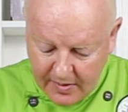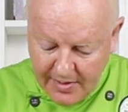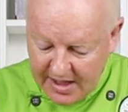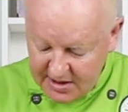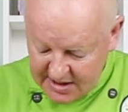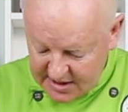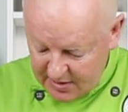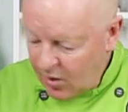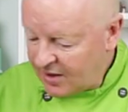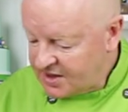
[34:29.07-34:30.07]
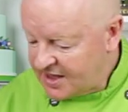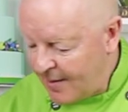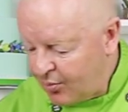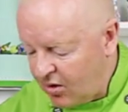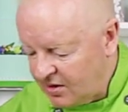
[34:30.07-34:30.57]
because it's a
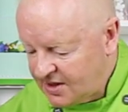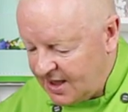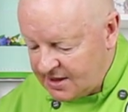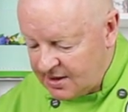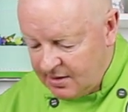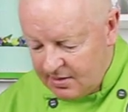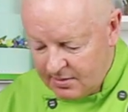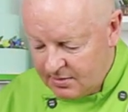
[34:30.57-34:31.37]
one-step process.